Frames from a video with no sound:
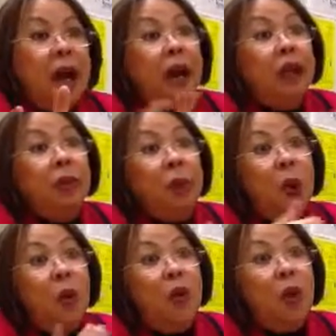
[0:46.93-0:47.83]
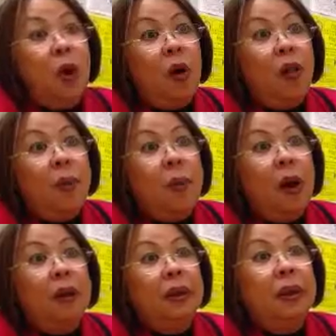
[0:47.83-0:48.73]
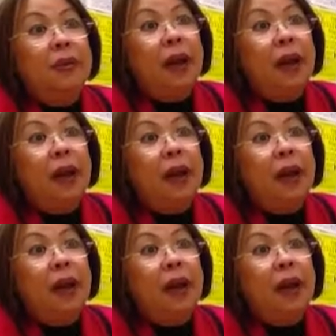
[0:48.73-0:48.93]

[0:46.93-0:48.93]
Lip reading: are exposed to all the positive